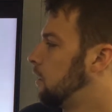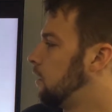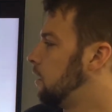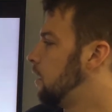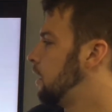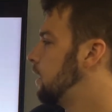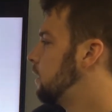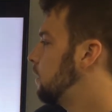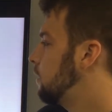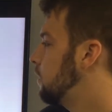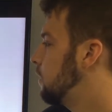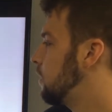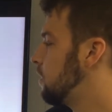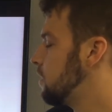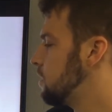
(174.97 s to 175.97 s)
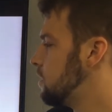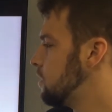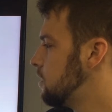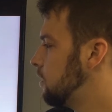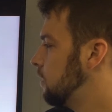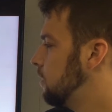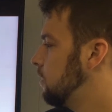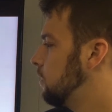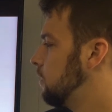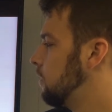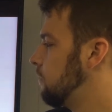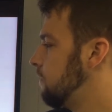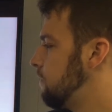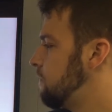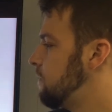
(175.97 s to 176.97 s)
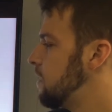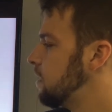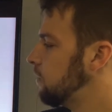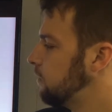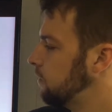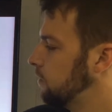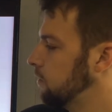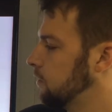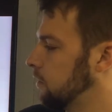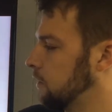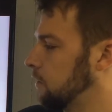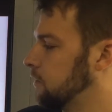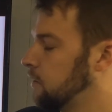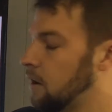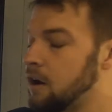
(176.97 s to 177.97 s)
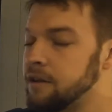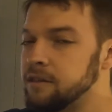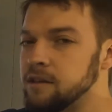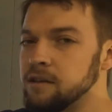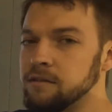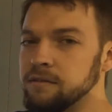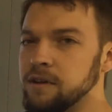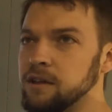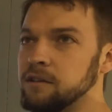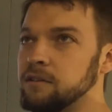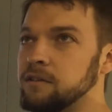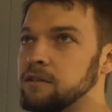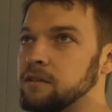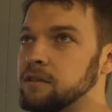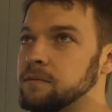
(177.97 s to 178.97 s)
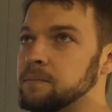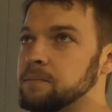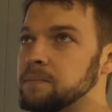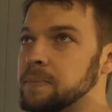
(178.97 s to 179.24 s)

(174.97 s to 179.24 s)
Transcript: On the event, or on the events,